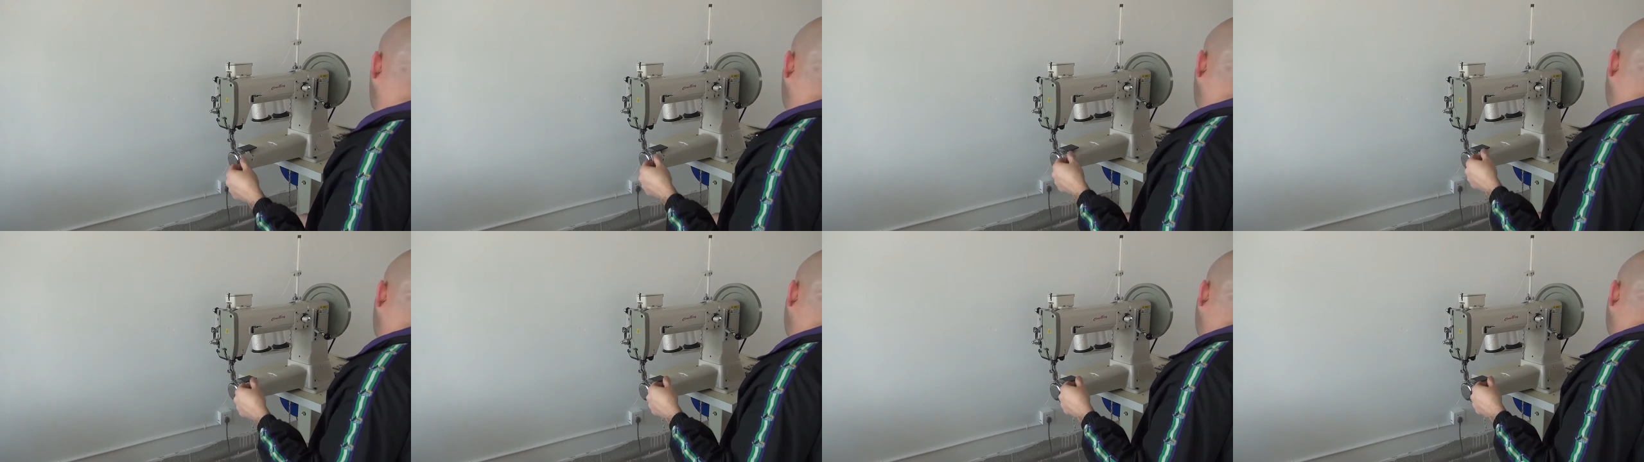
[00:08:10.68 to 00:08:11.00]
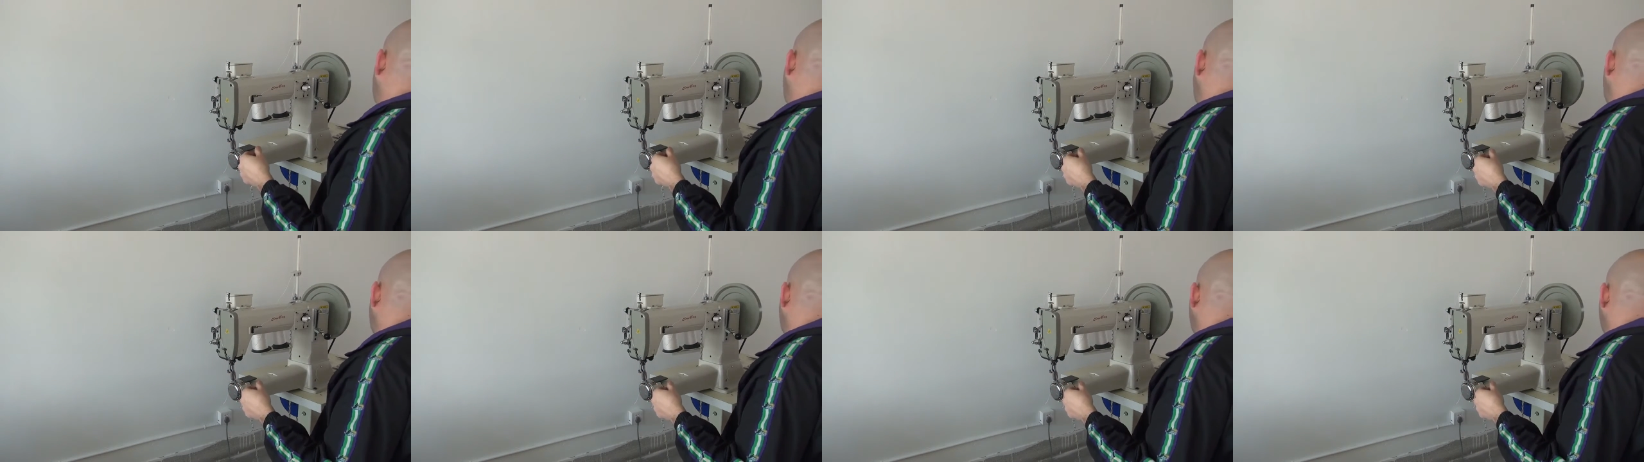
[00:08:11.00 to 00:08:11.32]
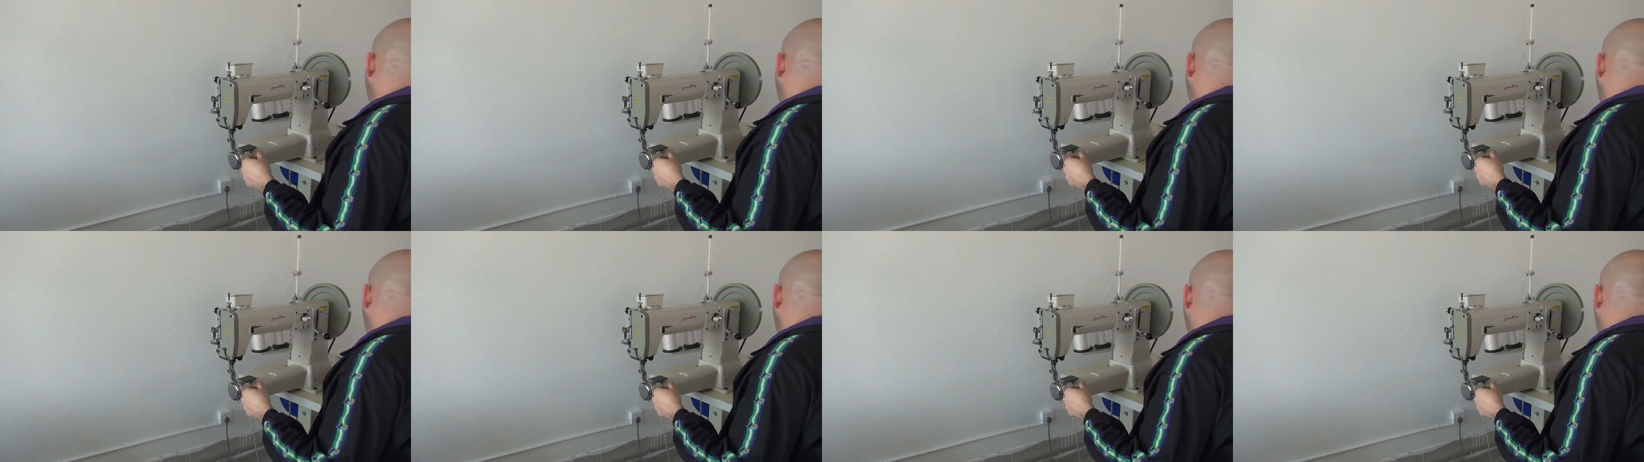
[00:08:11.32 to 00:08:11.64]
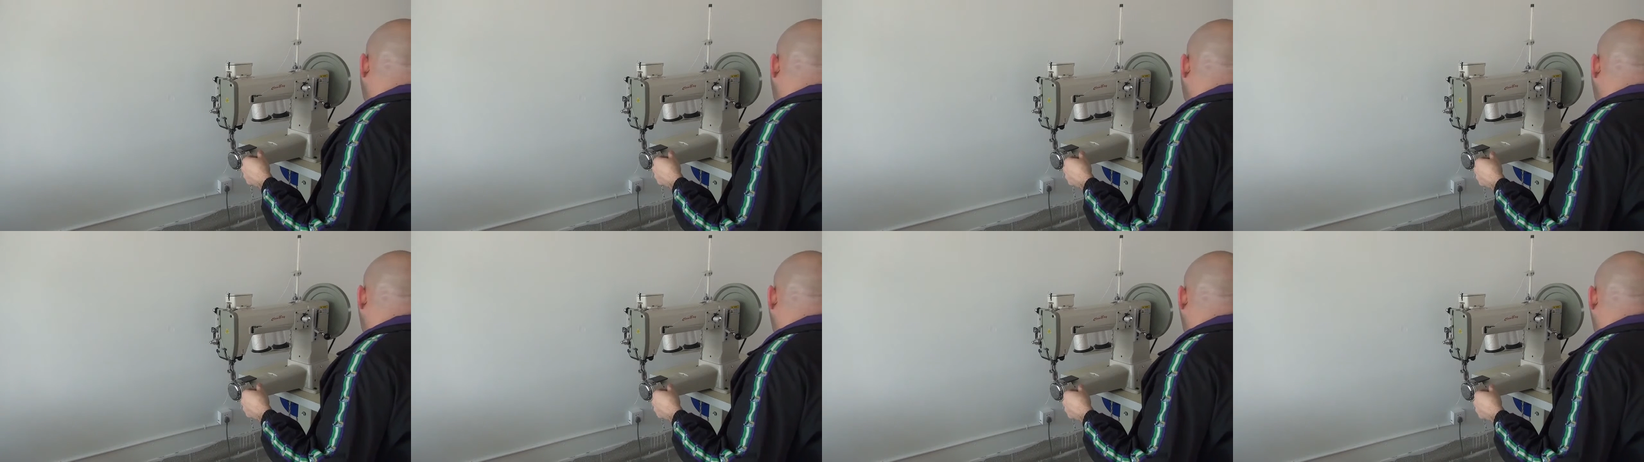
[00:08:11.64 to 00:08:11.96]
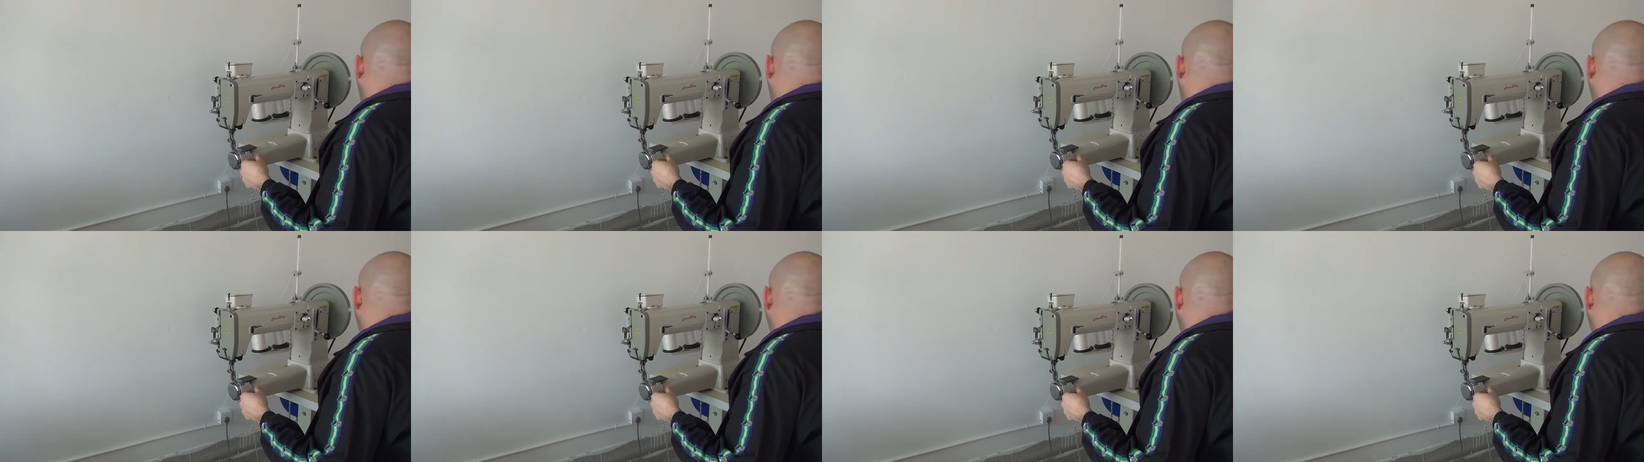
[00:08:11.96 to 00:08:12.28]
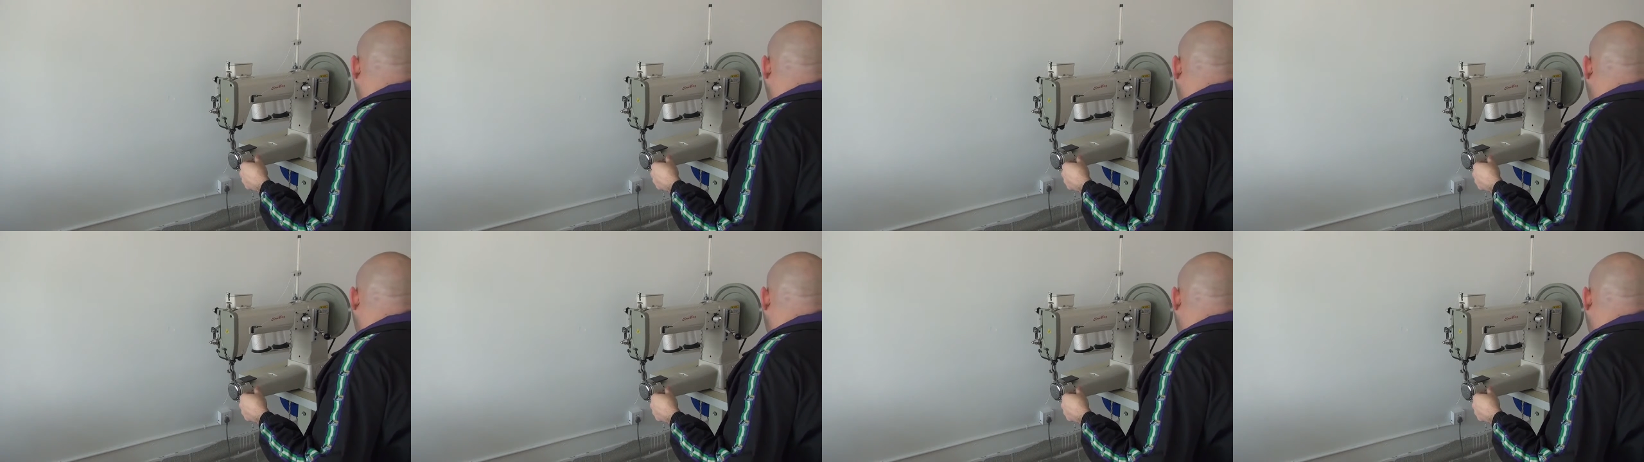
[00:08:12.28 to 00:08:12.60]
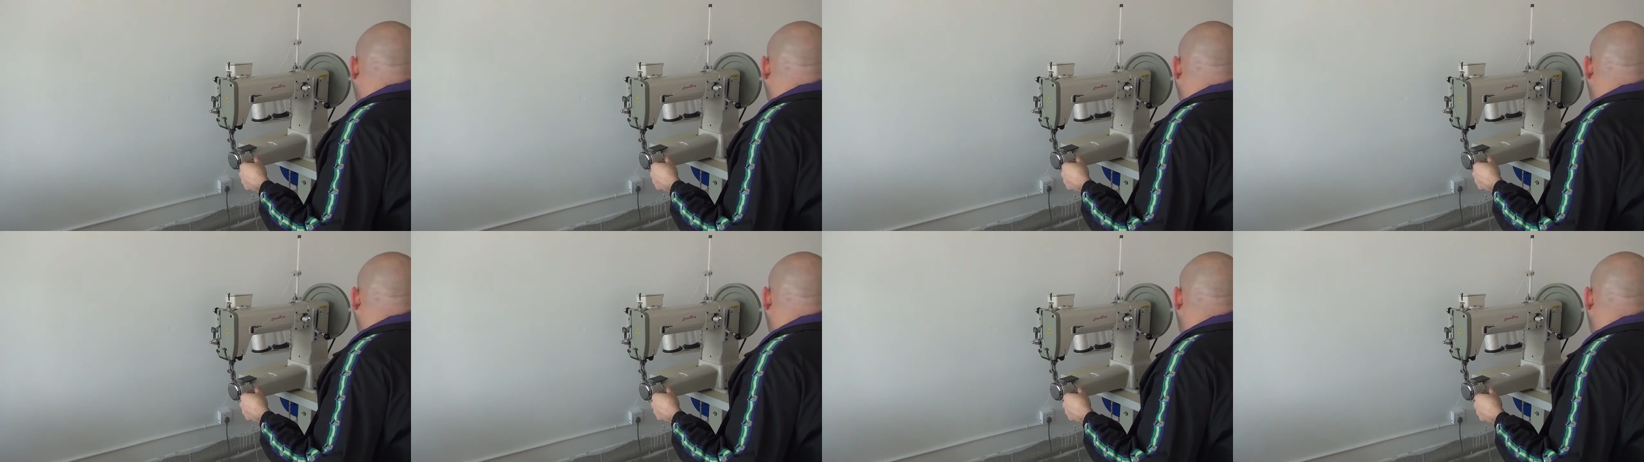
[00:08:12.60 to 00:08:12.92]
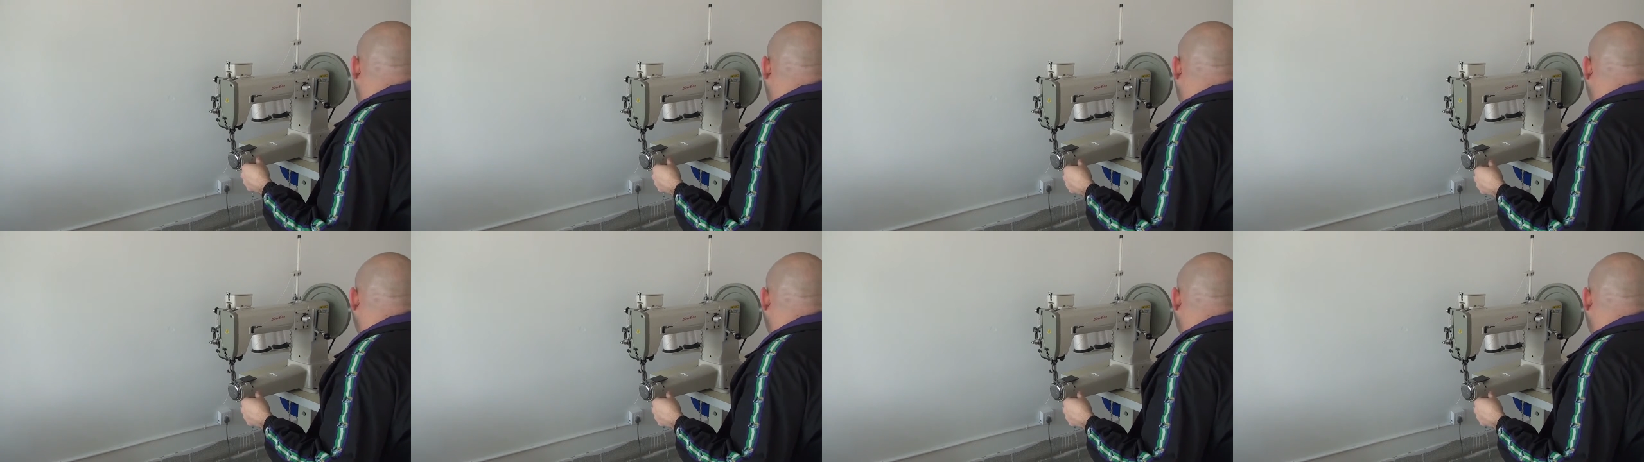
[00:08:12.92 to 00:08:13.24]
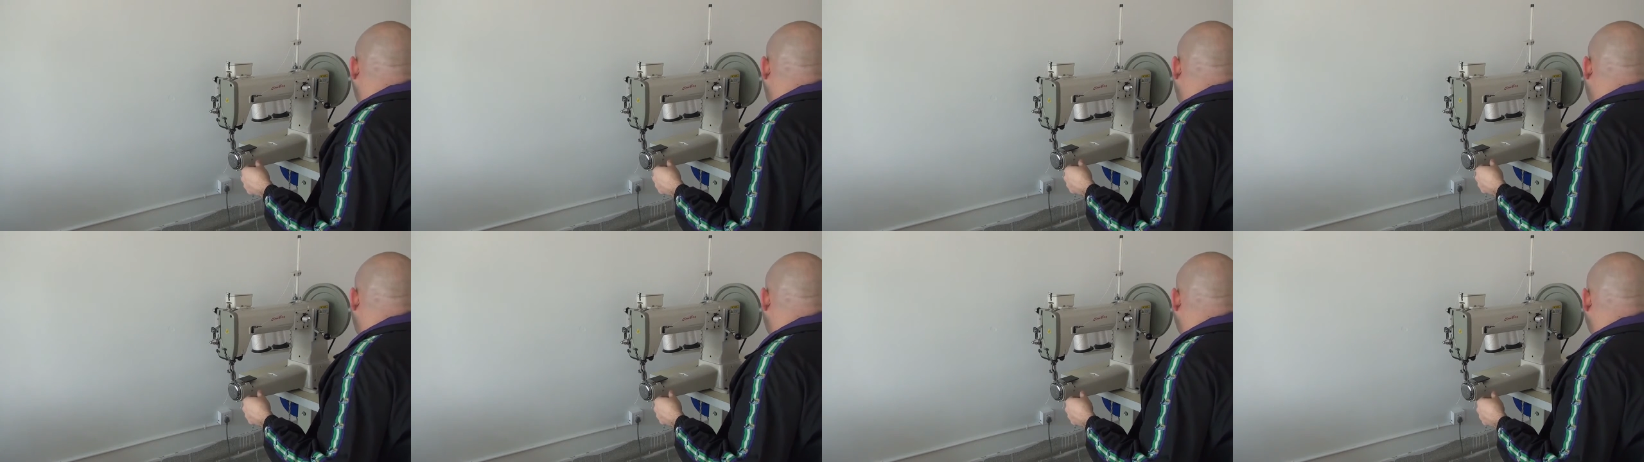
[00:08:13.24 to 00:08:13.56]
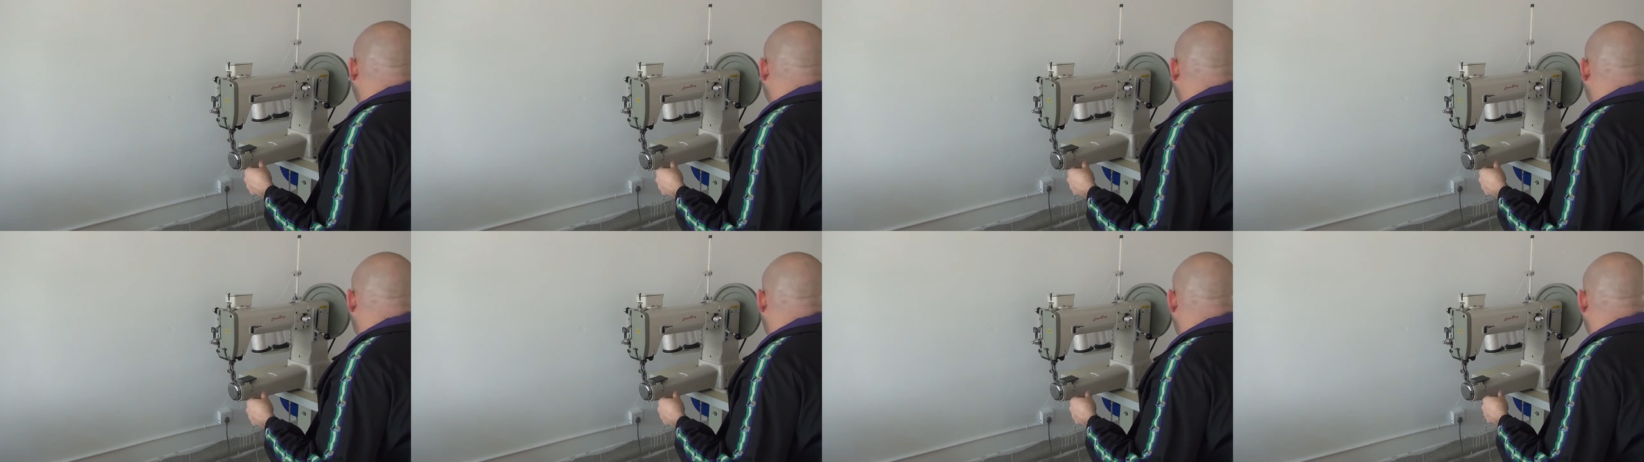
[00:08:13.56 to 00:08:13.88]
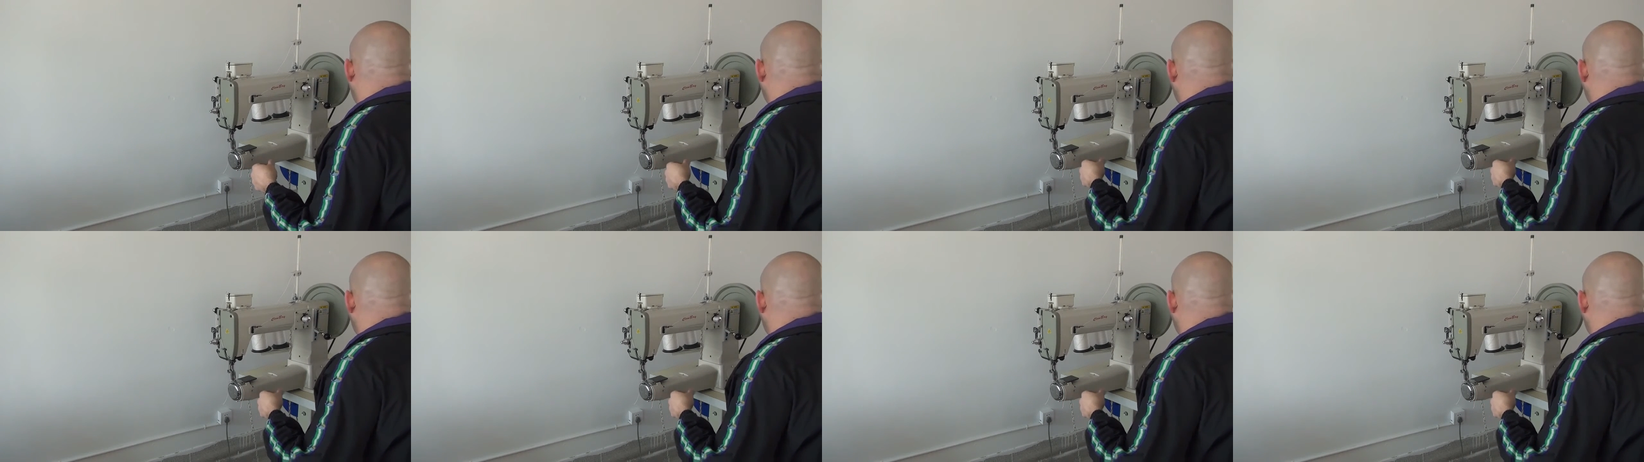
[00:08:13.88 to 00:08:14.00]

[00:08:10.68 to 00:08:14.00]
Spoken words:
[unreadable: no face in view]